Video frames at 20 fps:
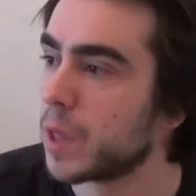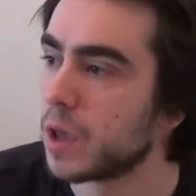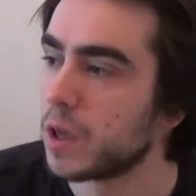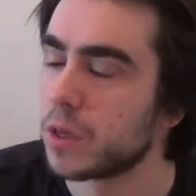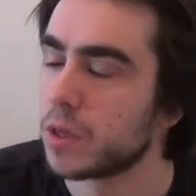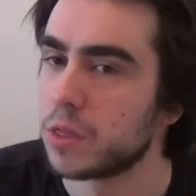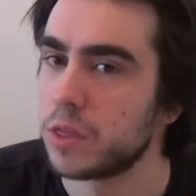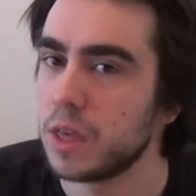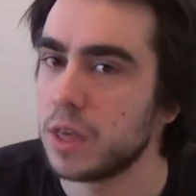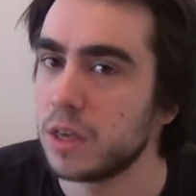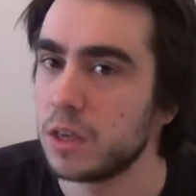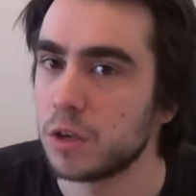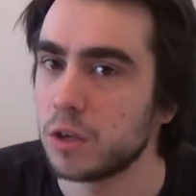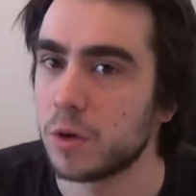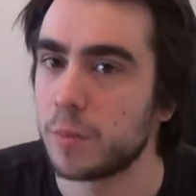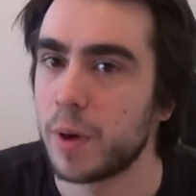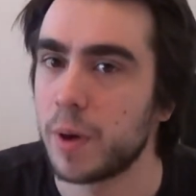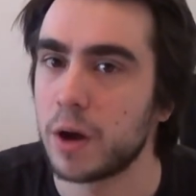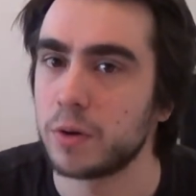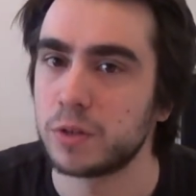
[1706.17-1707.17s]
think
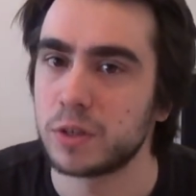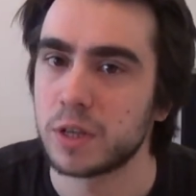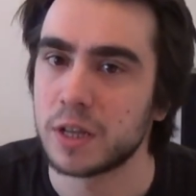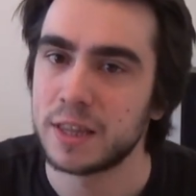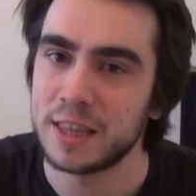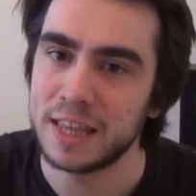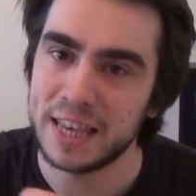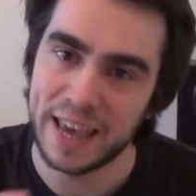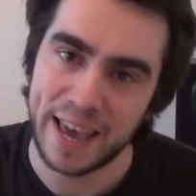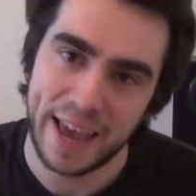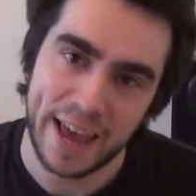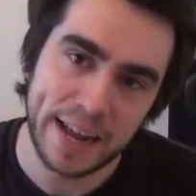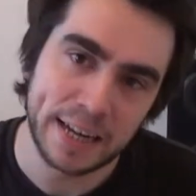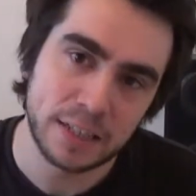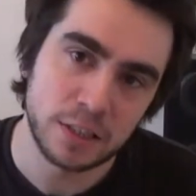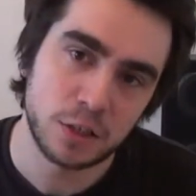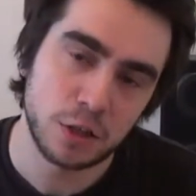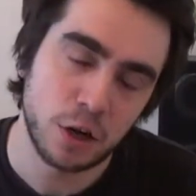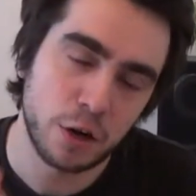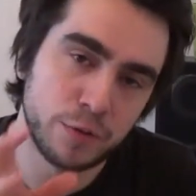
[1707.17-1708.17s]
about the
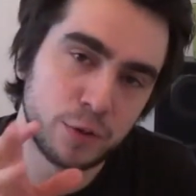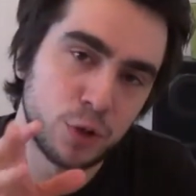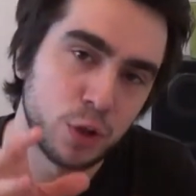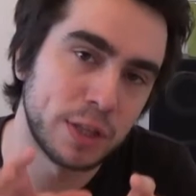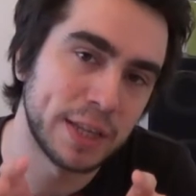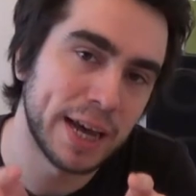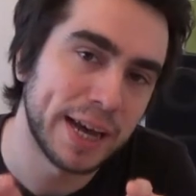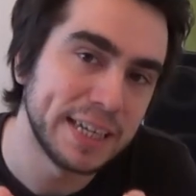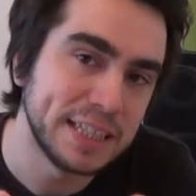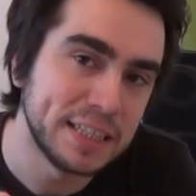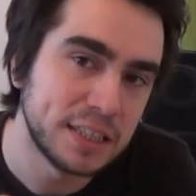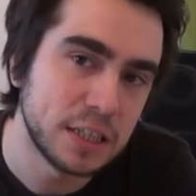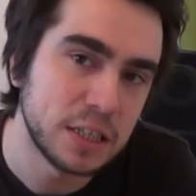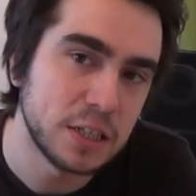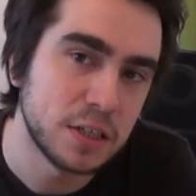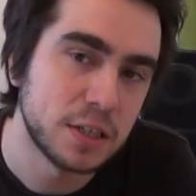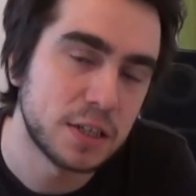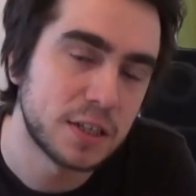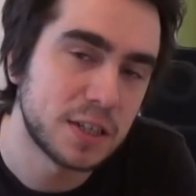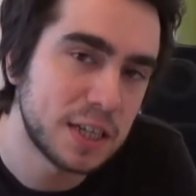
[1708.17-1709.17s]
end of the
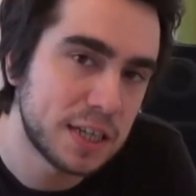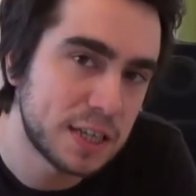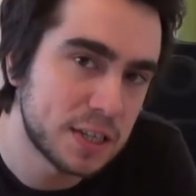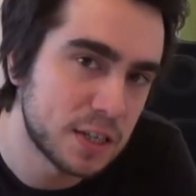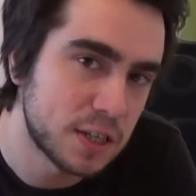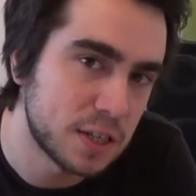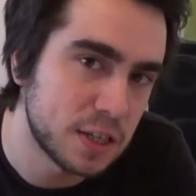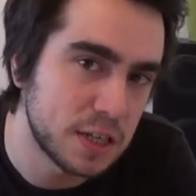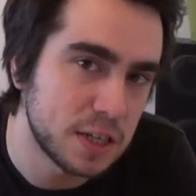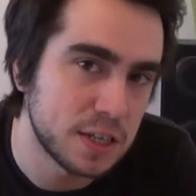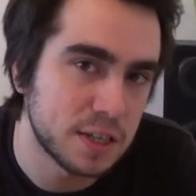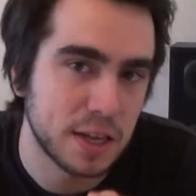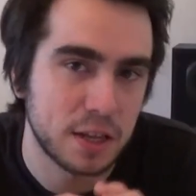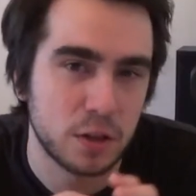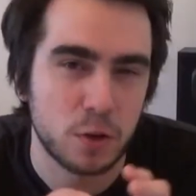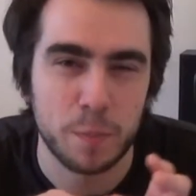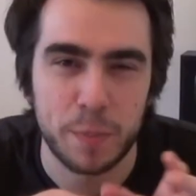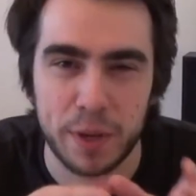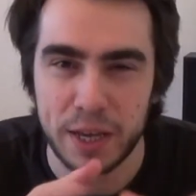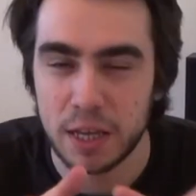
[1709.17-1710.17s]
1960s and
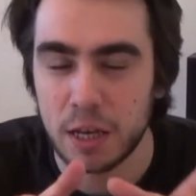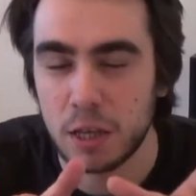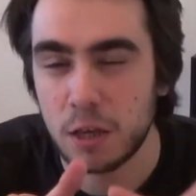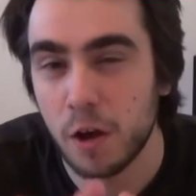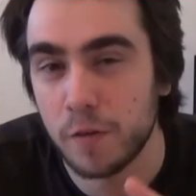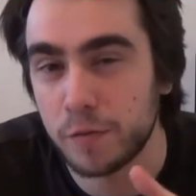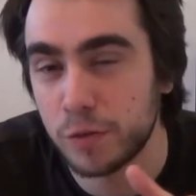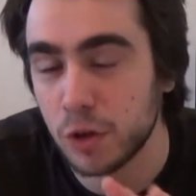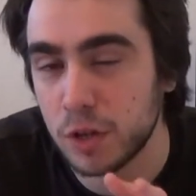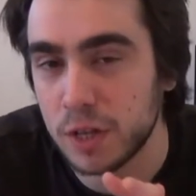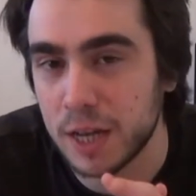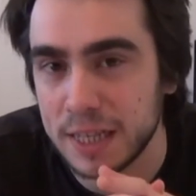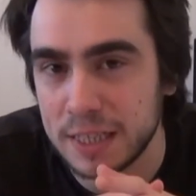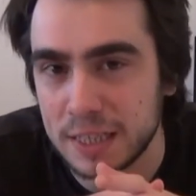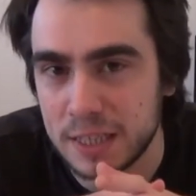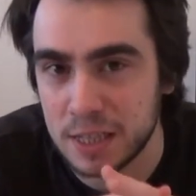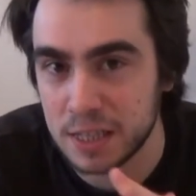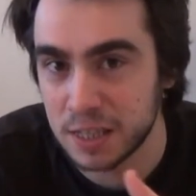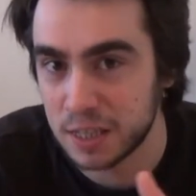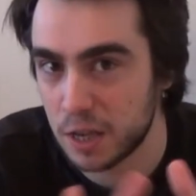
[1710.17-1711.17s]
the beginning of the
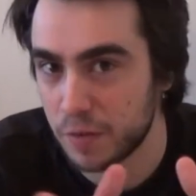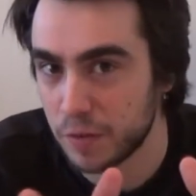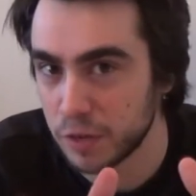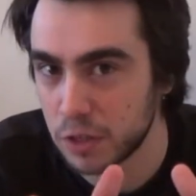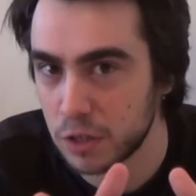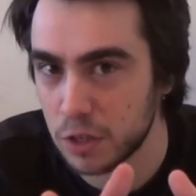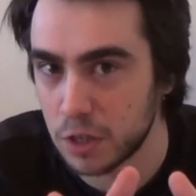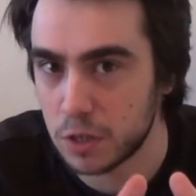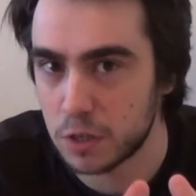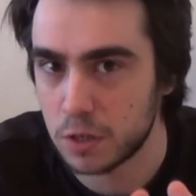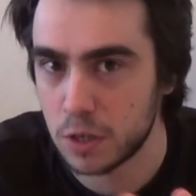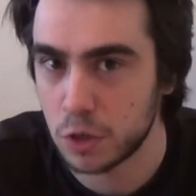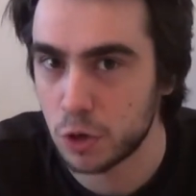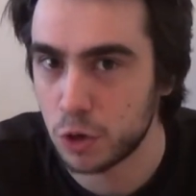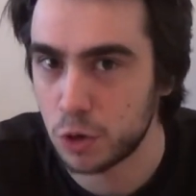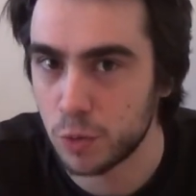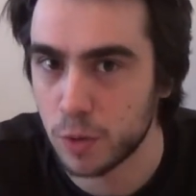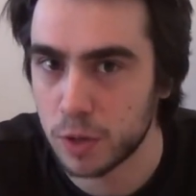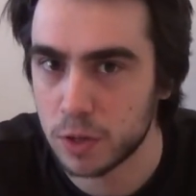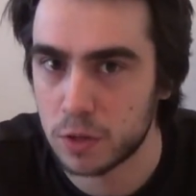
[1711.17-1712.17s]
1970s in the
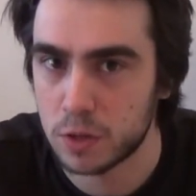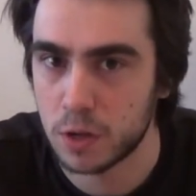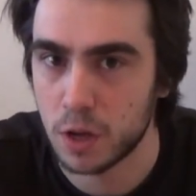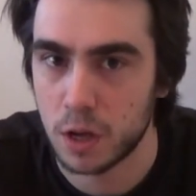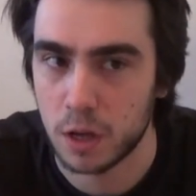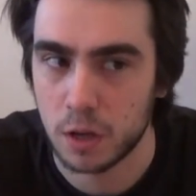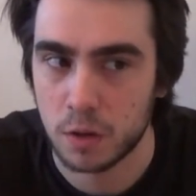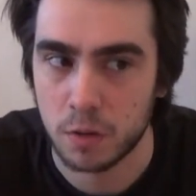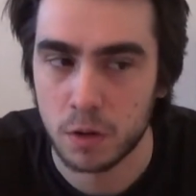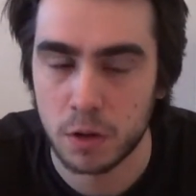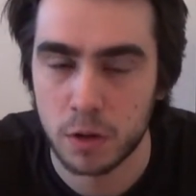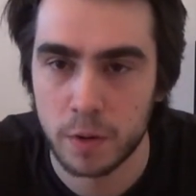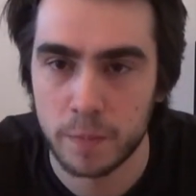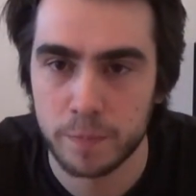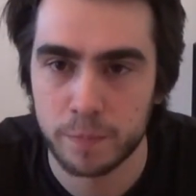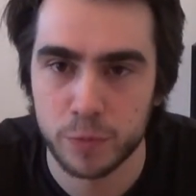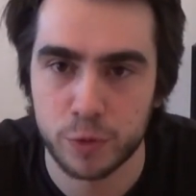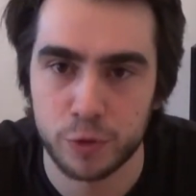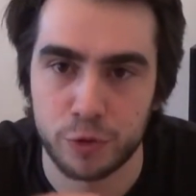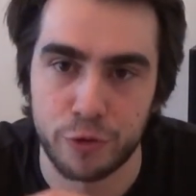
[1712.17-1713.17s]
USA,
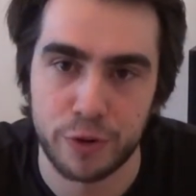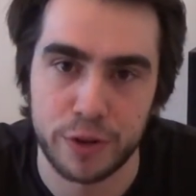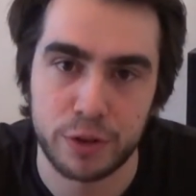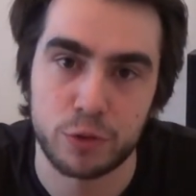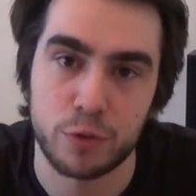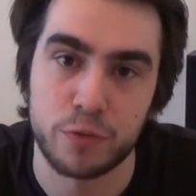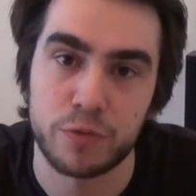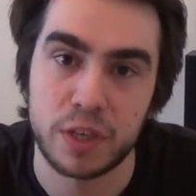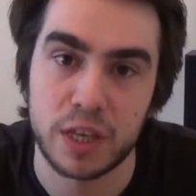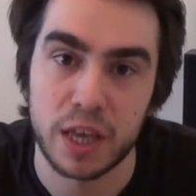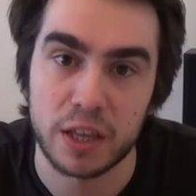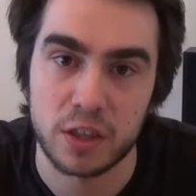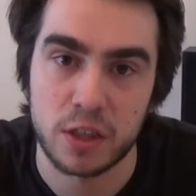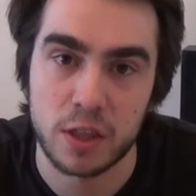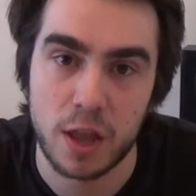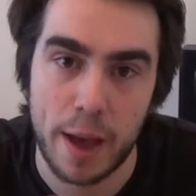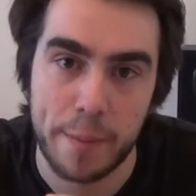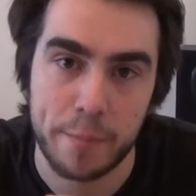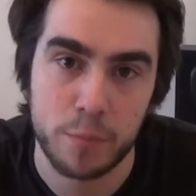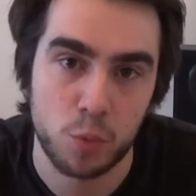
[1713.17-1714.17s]
during the
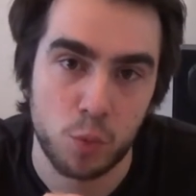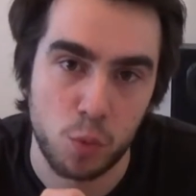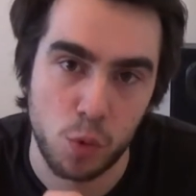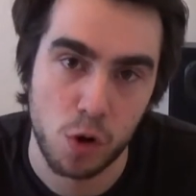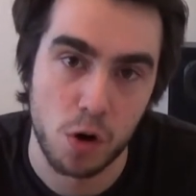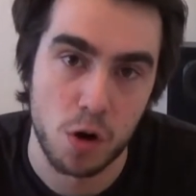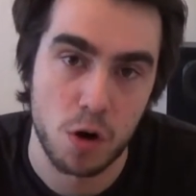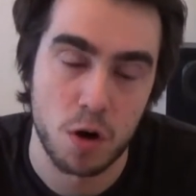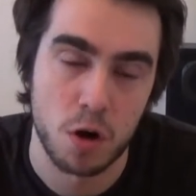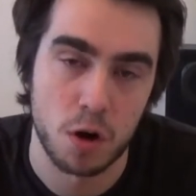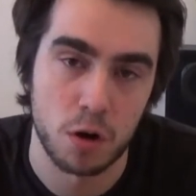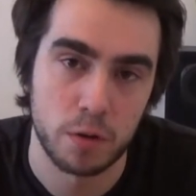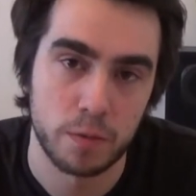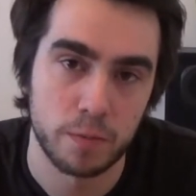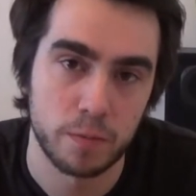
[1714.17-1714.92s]
Vietnam War.